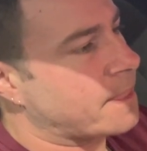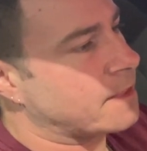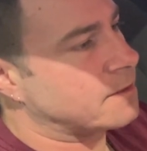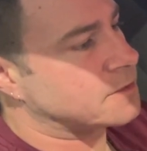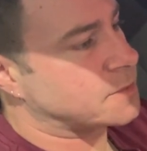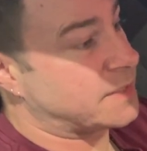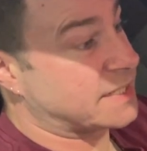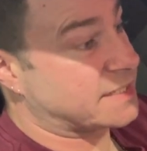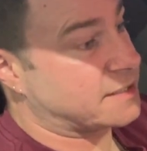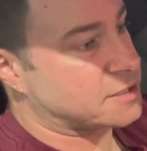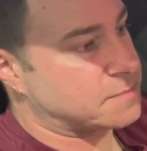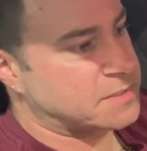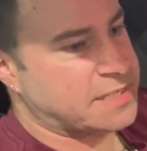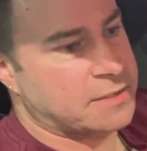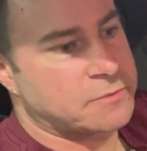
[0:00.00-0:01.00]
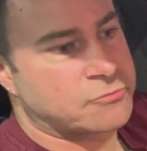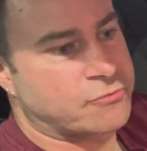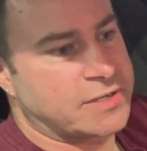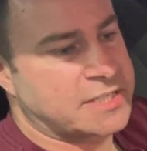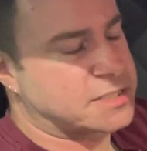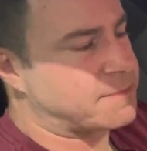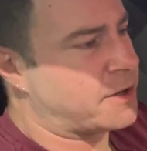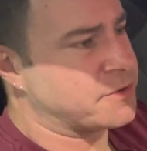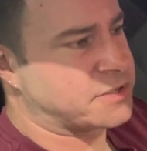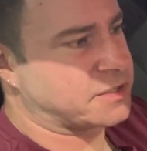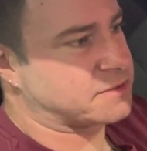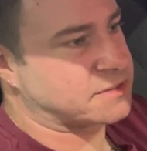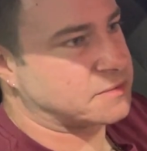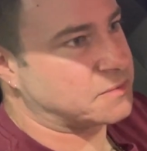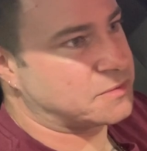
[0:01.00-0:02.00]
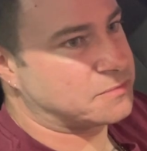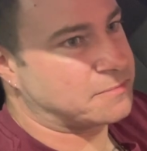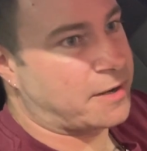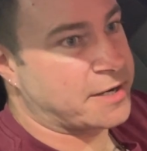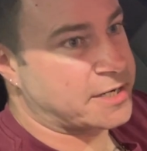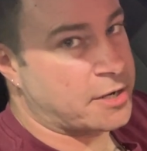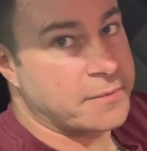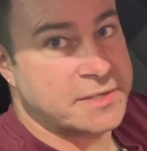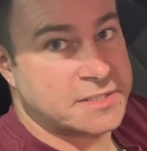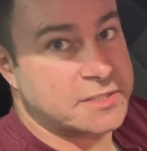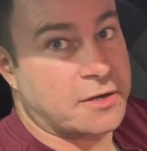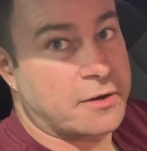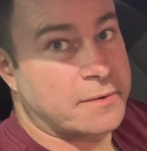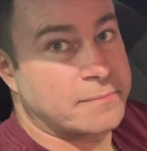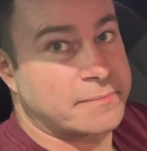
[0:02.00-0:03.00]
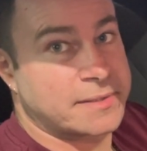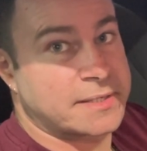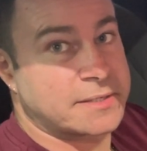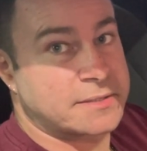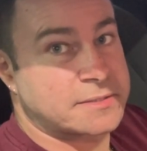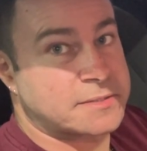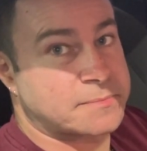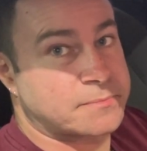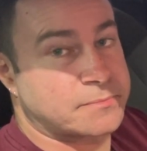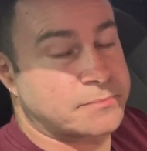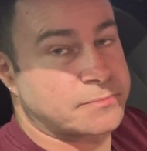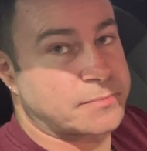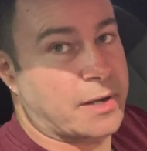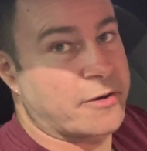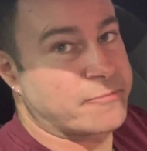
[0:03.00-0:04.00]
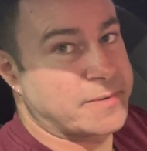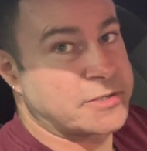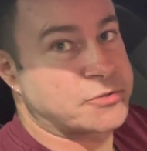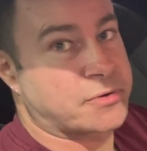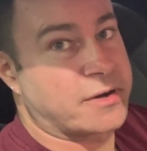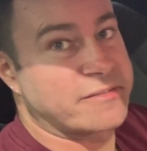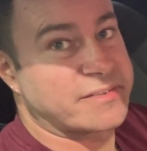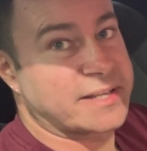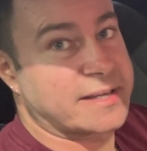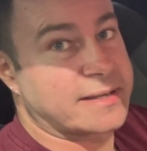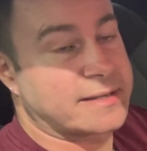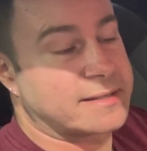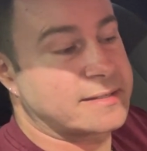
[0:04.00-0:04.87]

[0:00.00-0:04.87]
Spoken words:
So when the customer said it was really smoky, I was like, well, I know it's not because I've been driving it.